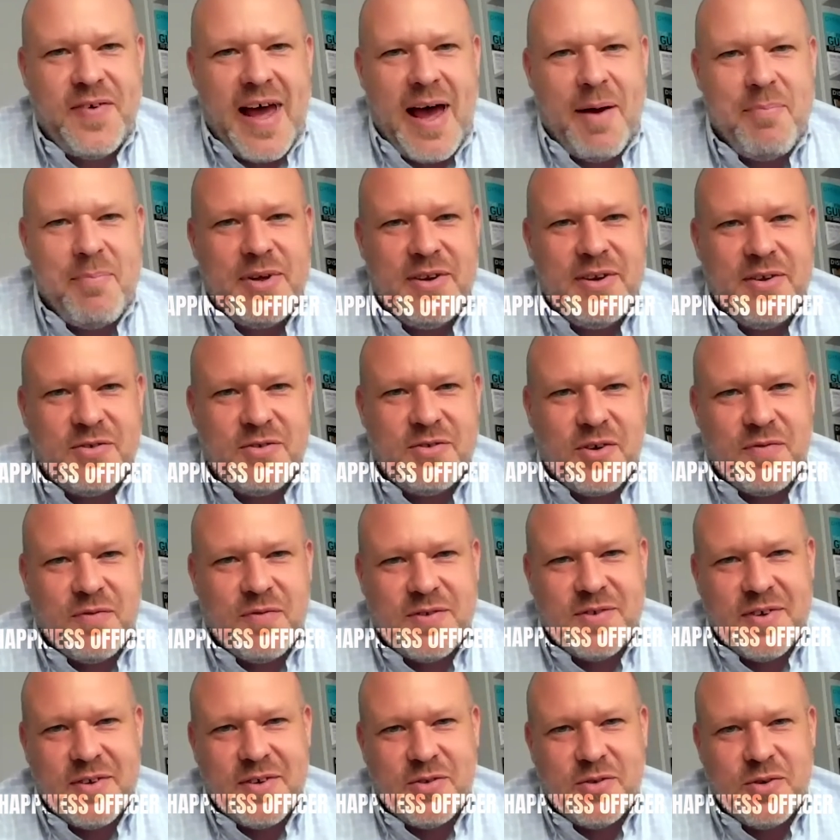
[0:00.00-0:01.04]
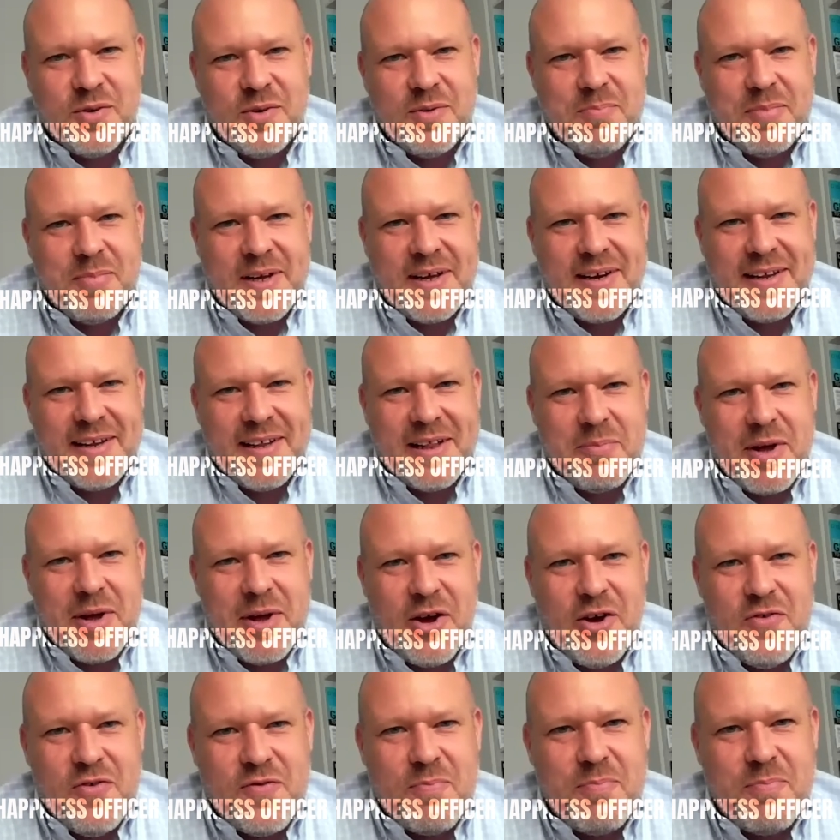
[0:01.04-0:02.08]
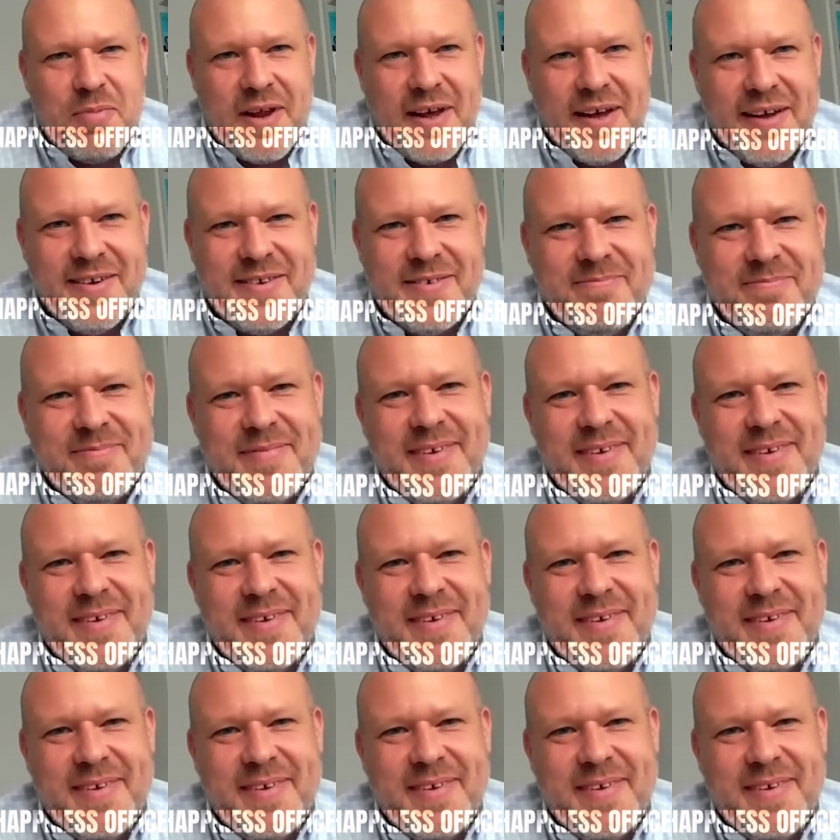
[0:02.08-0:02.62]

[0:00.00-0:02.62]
Happiness Officer to be a little bit overplayed.